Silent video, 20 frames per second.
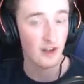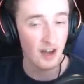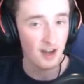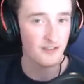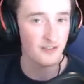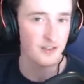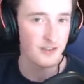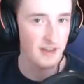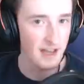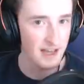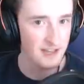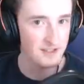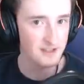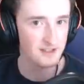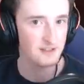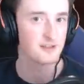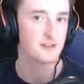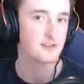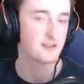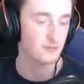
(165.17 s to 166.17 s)
after
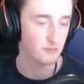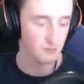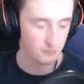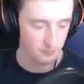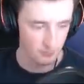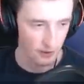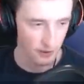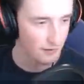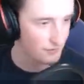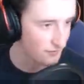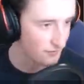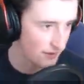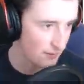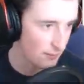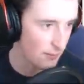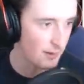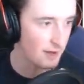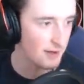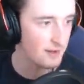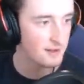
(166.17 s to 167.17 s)
that to raise his
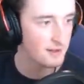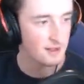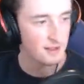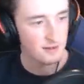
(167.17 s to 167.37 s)
MMR.